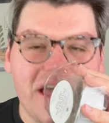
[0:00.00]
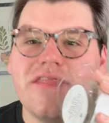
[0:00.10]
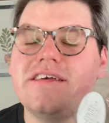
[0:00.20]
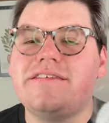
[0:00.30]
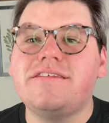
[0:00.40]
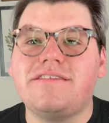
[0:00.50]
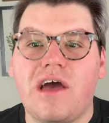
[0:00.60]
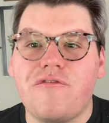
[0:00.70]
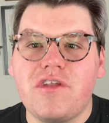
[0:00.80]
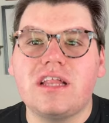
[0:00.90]
This is
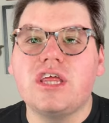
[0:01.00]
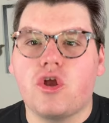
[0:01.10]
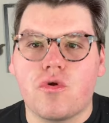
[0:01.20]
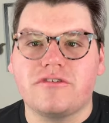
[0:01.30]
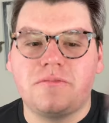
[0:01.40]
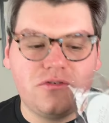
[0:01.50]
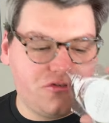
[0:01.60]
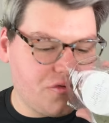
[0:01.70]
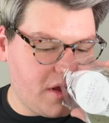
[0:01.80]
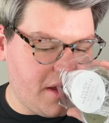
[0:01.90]
definitely Christmas
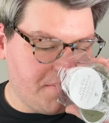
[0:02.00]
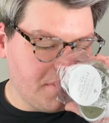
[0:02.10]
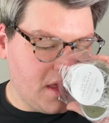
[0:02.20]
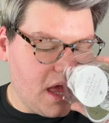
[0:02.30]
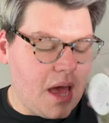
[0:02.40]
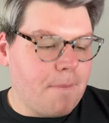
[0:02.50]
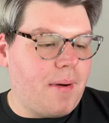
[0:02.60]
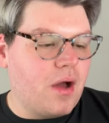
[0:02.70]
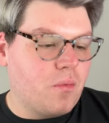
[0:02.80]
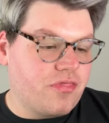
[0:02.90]
tree,
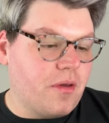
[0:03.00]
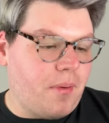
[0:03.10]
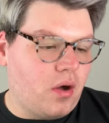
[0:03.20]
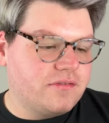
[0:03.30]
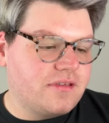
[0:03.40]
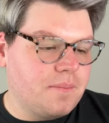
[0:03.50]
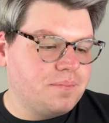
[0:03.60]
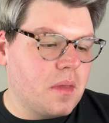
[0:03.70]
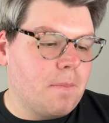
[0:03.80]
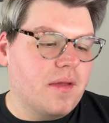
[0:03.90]
but with the
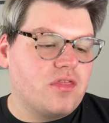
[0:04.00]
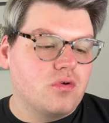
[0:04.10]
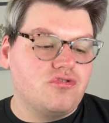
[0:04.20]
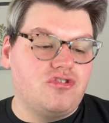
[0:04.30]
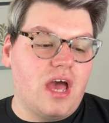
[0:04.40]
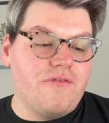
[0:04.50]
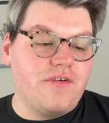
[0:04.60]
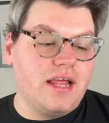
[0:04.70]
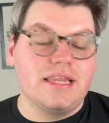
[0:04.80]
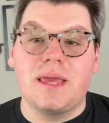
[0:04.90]
balsam, but there's
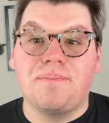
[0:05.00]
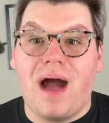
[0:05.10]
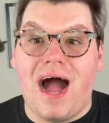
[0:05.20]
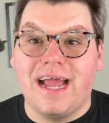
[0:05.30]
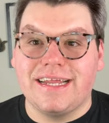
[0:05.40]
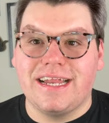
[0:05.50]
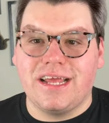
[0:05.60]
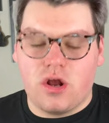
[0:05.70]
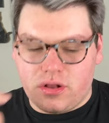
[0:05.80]
definitely pine in here.